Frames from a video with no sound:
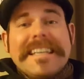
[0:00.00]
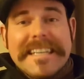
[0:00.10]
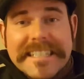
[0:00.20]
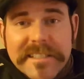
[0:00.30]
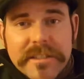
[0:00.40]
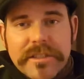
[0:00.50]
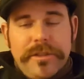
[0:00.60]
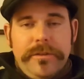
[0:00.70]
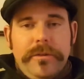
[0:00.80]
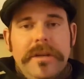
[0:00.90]

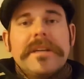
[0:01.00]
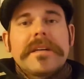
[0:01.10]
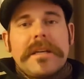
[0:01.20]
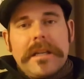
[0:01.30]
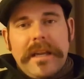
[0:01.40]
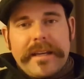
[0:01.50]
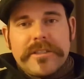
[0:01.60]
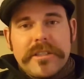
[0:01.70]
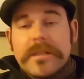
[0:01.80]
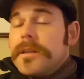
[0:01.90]
into
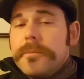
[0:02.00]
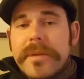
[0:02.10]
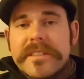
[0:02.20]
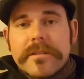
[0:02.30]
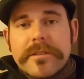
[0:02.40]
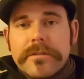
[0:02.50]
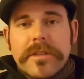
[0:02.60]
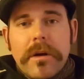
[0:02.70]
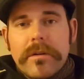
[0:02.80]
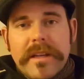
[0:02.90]
collection, but they're two
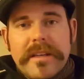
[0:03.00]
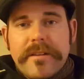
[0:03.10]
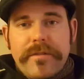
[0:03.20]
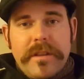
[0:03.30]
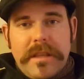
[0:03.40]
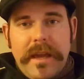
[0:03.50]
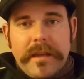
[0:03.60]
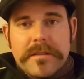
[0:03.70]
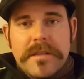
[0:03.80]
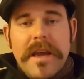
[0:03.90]
totally different
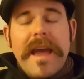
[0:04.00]
things.